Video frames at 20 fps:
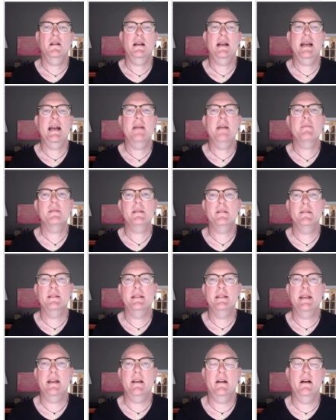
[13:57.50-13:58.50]
absolutely
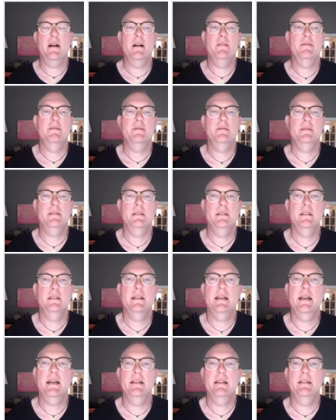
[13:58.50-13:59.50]
taken off. Look
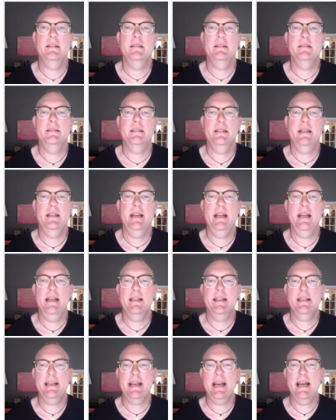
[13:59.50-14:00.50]
at it. It
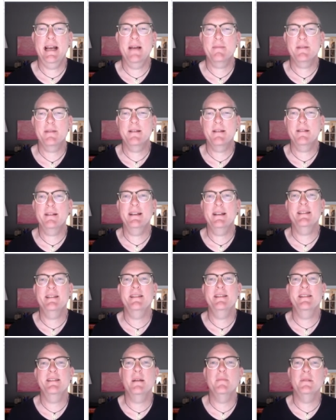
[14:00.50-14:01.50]
has absolutely, it's
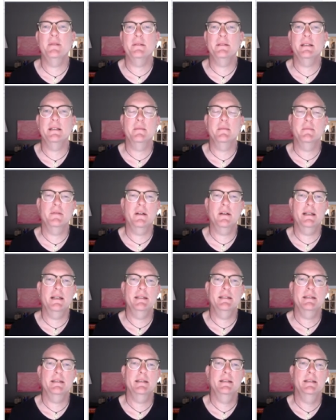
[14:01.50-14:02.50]
doubled in
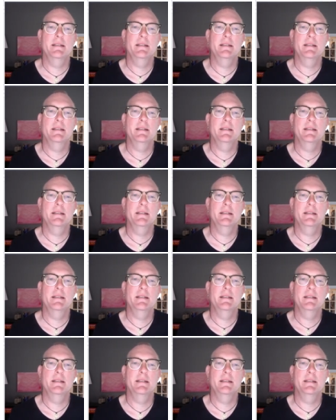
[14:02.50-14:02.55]
price,